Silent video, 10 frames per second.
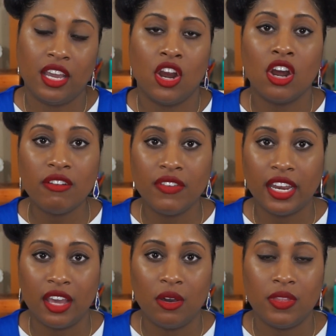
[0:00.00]
her
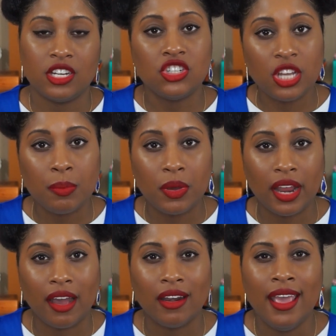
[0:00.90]
video that she put
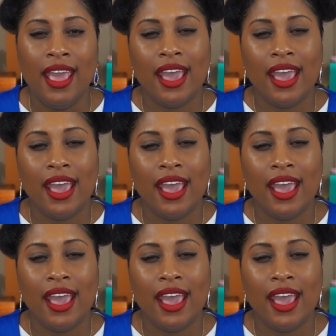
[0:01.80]
out,